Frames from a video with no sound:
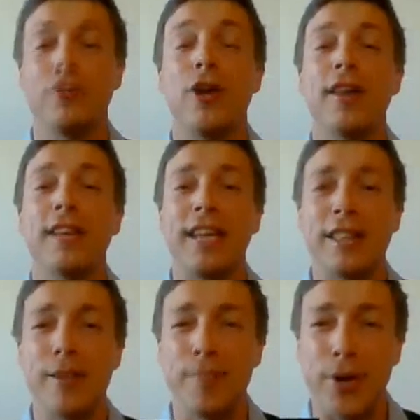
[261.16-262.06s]
Rather,
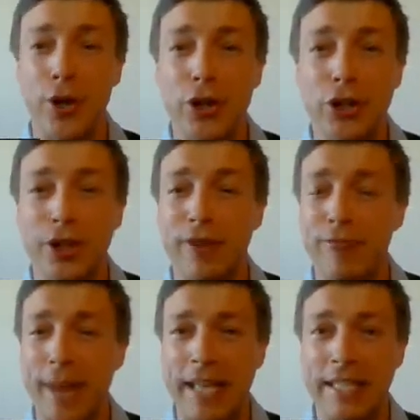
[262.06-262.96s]
again, the pollution
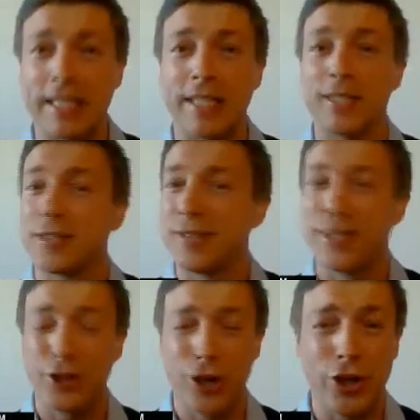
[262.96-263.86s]
of plastic is a
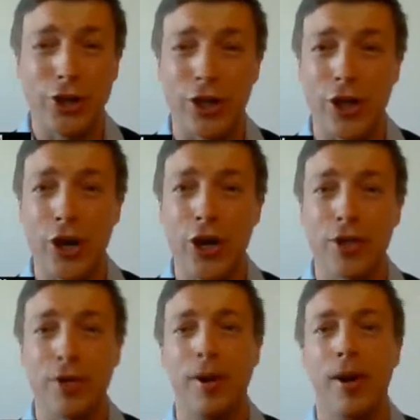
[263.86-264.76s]
scourge on the
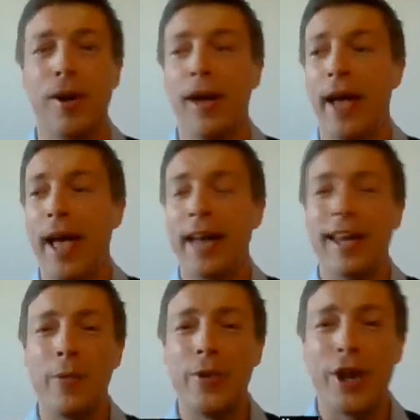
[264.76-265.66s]
earth. And
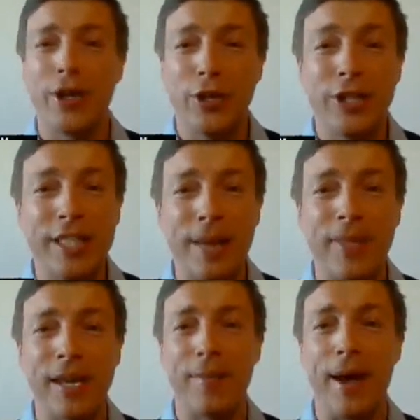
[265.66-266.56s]
can we not do
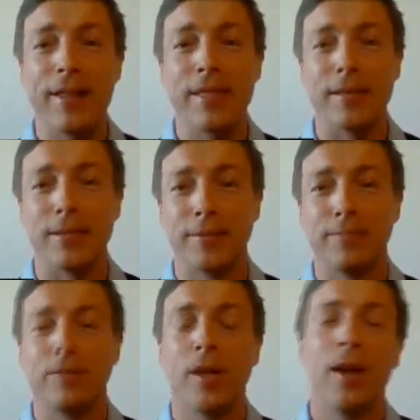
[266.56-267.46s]
something about this?
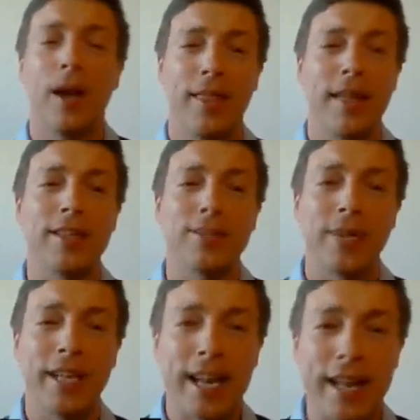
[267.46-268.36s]
And that is
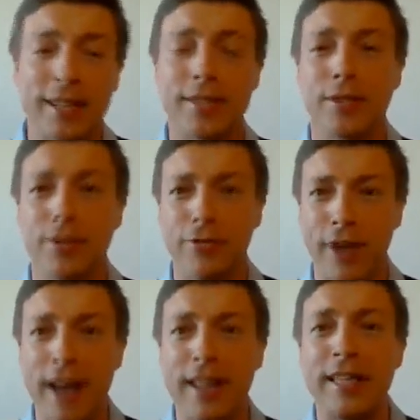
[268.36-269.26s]
what led us to
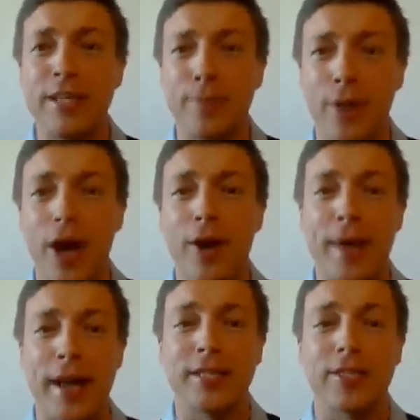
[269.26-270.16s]
finding these
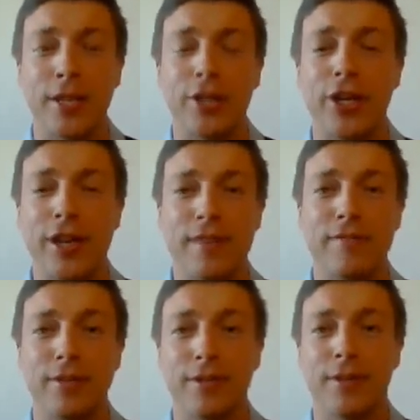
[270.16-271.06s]
plant-based
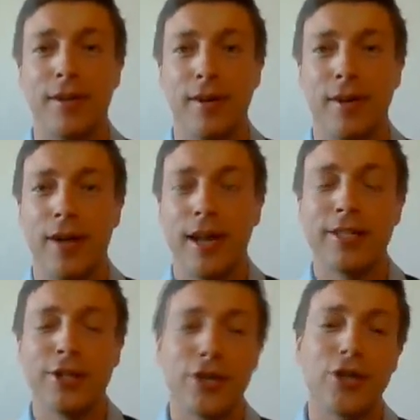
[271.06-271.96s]
alternatives and
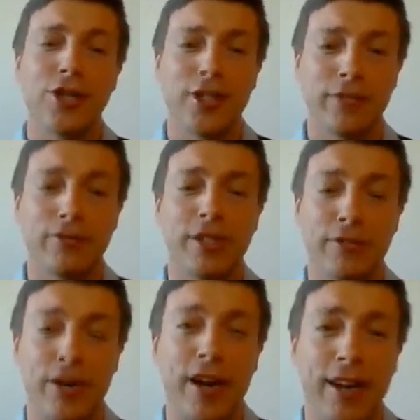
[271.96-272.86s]
solutions
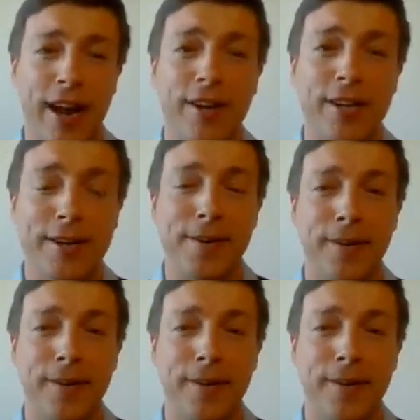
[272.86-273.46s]
for our country.